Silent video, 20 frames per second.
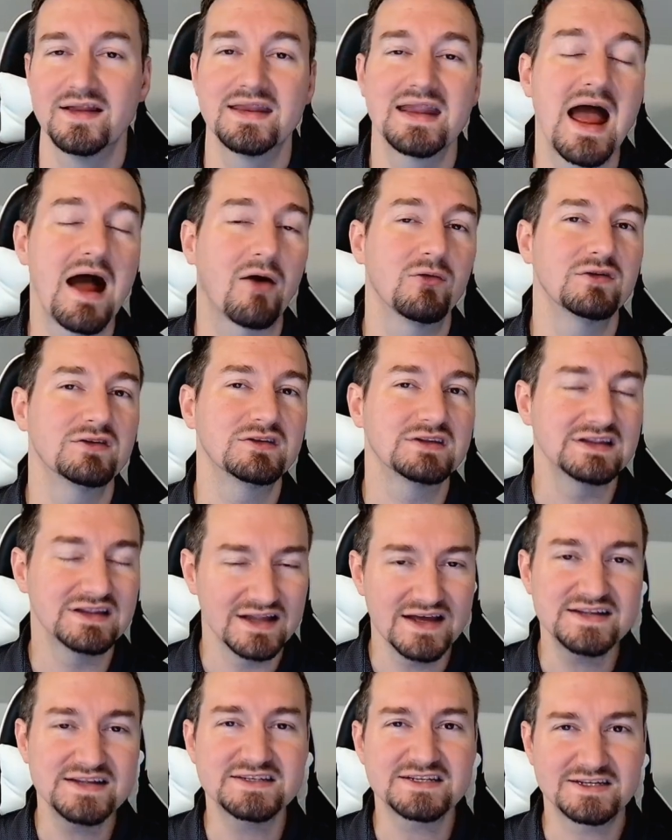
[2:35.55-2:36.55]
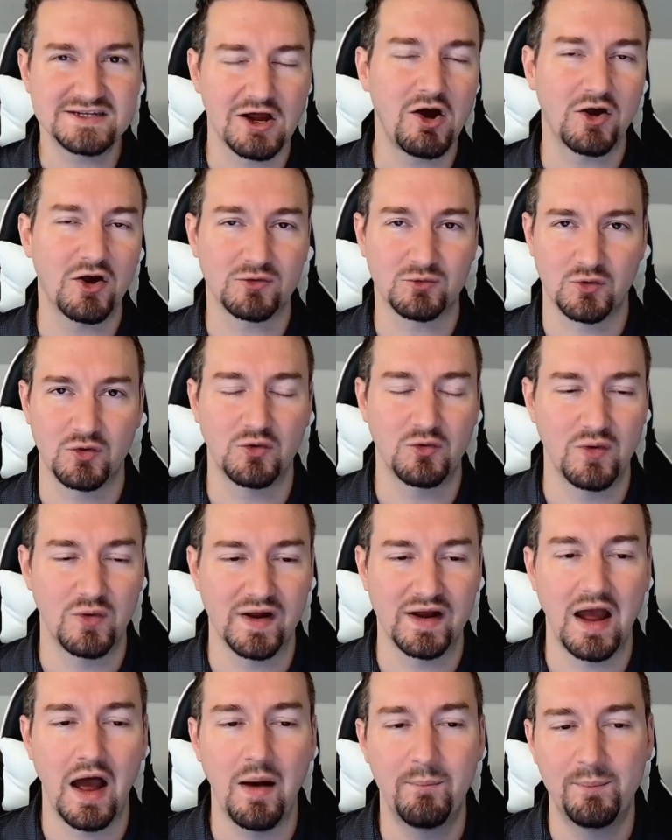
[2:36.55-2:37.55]
Now, let's talk real
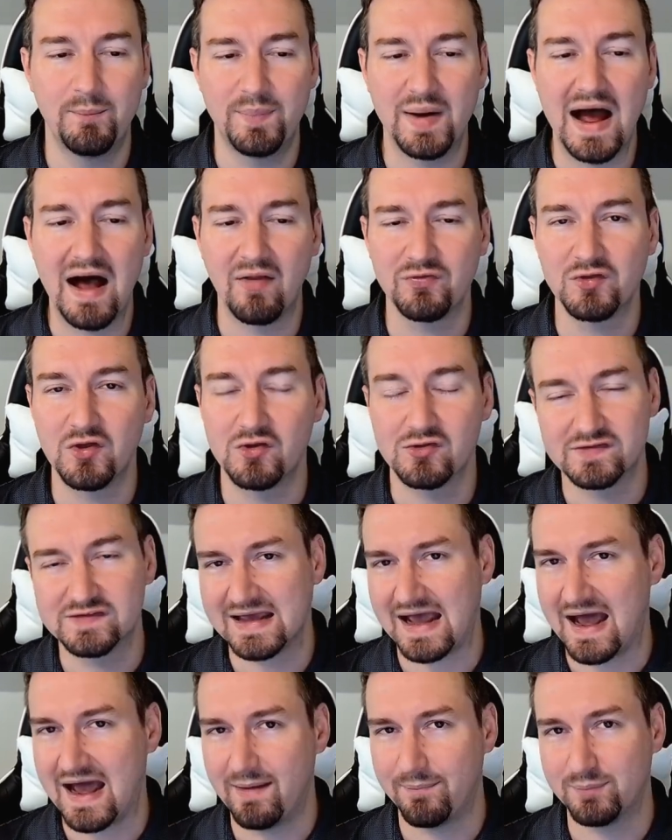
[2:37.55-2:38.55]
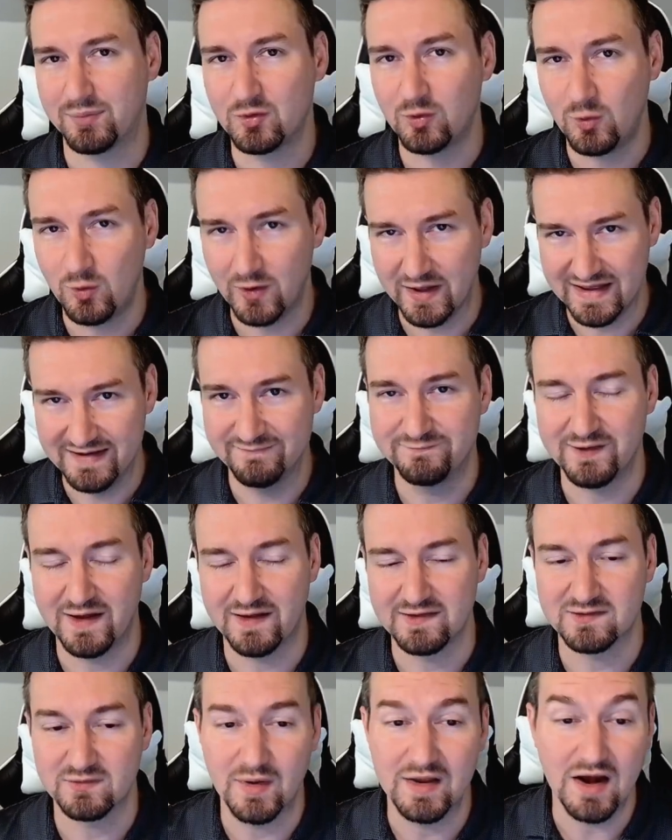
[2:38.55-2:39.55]
quick about those capital
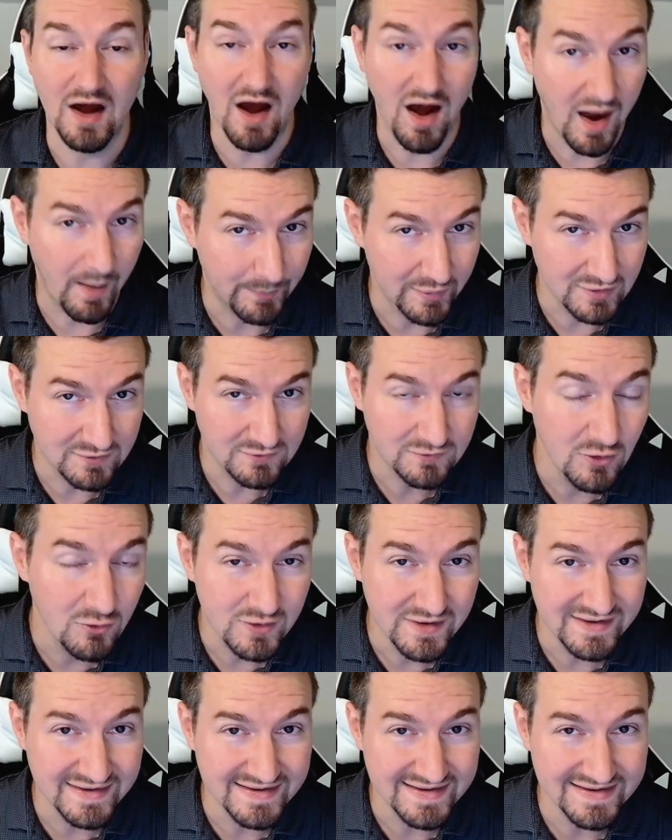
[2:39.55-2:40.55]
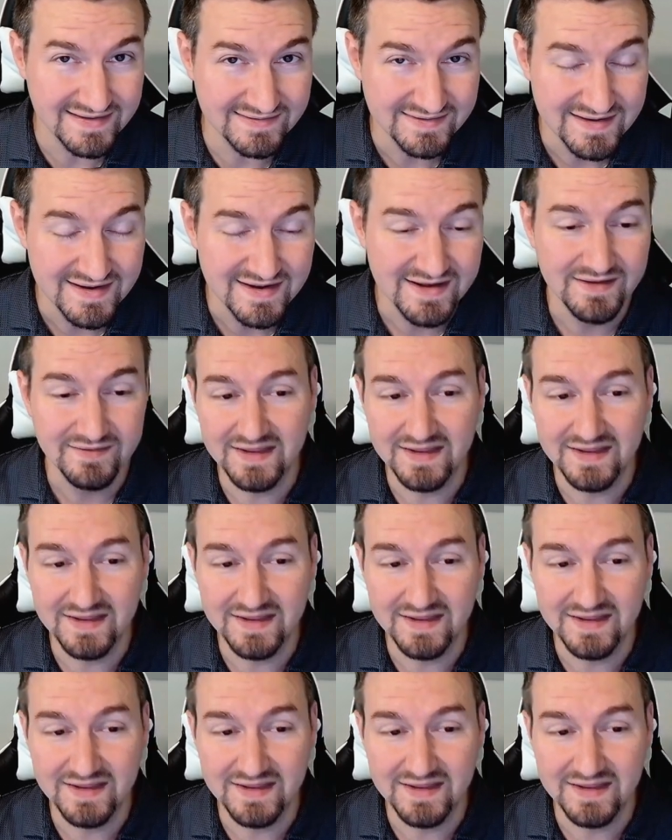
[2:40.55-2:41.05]
investment opportunities